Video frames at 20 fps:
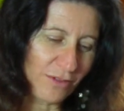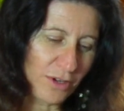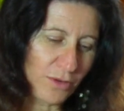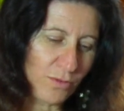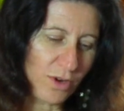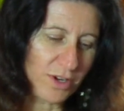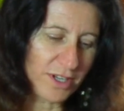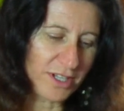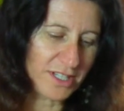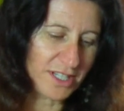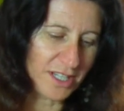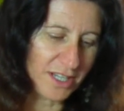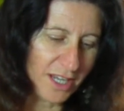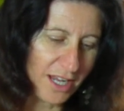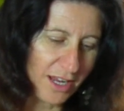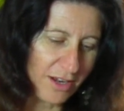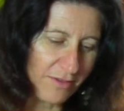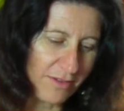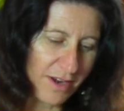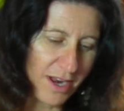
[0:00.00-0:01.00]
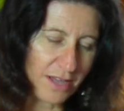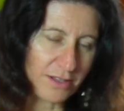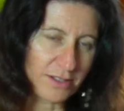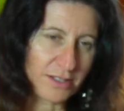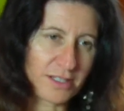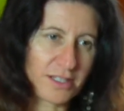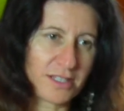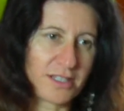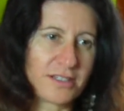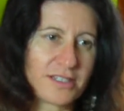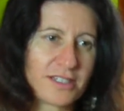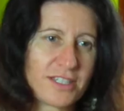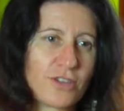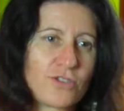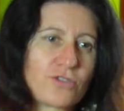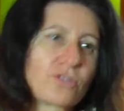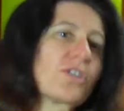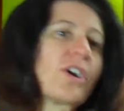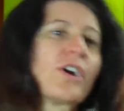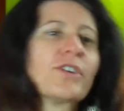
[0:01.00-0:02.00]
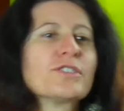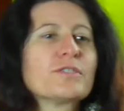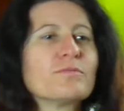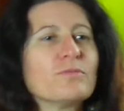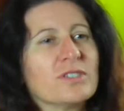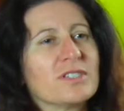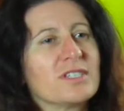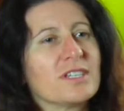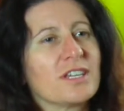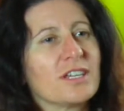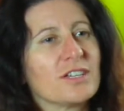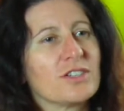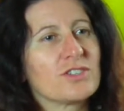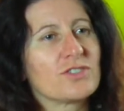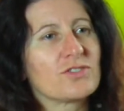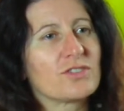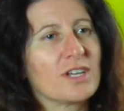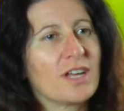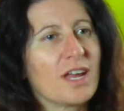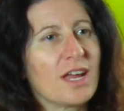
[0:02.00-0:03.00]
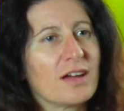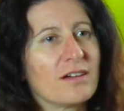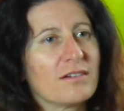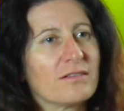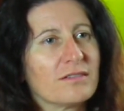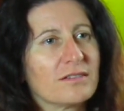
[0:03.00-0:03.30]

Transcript: We wanted to get around the Central Coast music industry now.